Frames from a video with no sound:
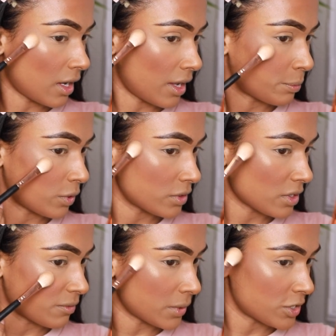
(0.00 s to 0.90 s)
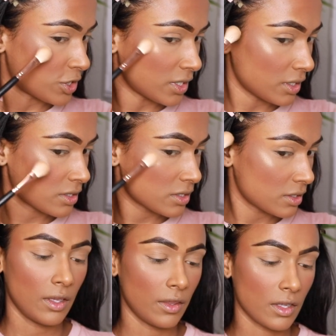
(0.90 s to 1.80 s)
high points of my cheeks
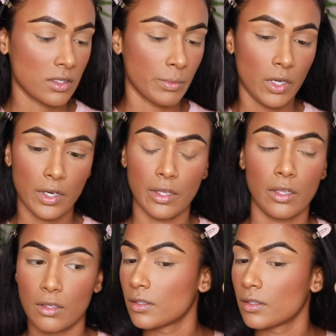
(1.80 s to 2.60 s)
and that's about it.